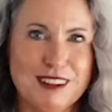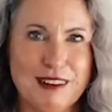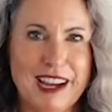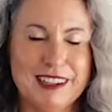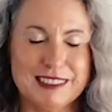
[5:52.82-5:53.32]

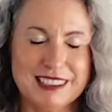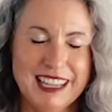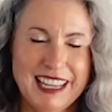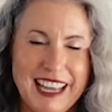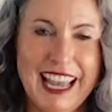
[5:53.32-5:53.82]
around.
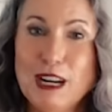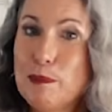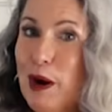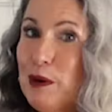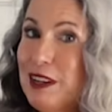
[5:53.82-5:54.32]
And a
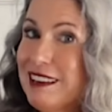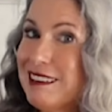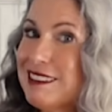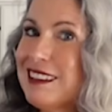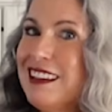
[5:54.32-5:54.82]

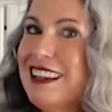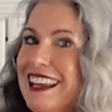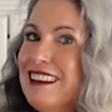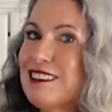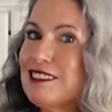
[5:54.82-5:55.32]
bonus,
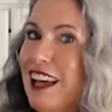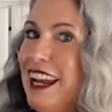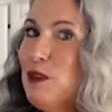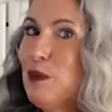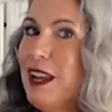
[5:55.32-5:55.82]
it's
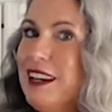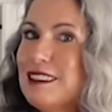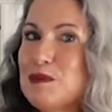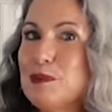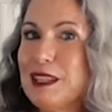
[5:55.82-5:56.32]
lightweight
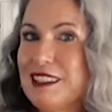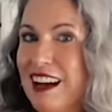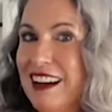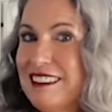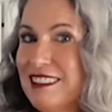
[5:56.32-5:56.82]
but
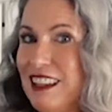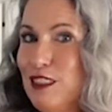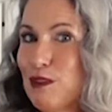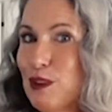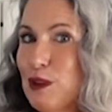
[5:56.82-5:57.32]
not see
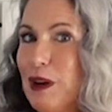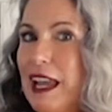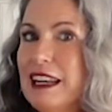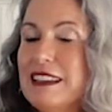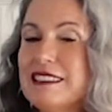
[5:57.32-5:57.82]
through,
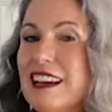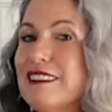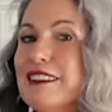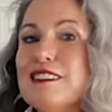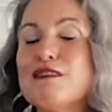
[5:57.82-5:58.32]
and it
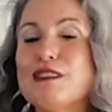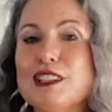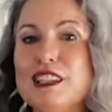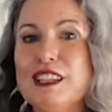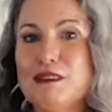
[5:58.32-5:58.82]
doesn't
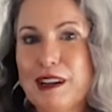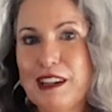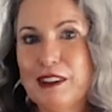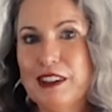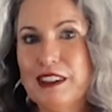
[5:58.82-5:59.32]
really
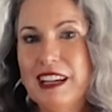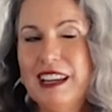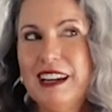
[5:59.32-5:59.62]
wrinkle.